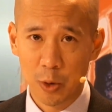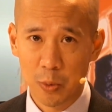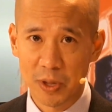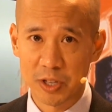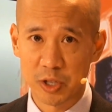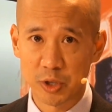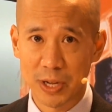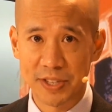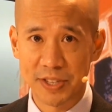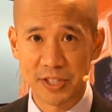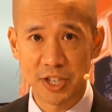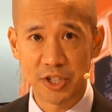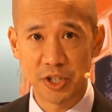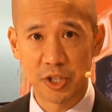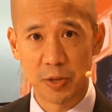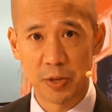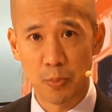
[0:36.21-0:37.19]
with the
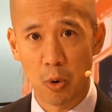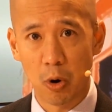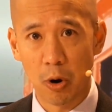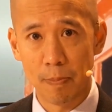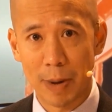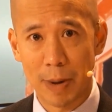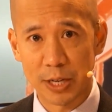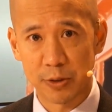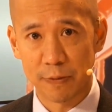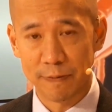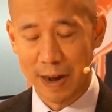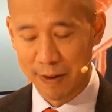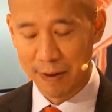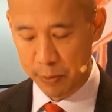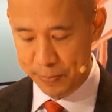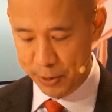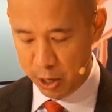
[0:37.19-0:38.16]
transition to more mitral
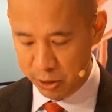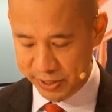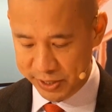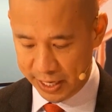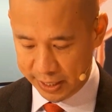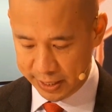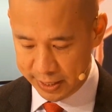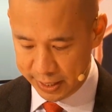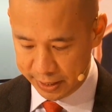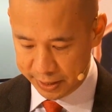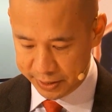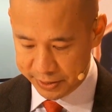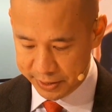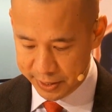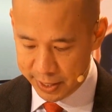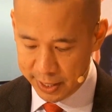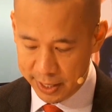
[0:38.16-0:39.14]
valve repair
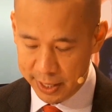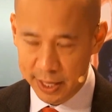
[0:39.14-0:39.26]
techniques.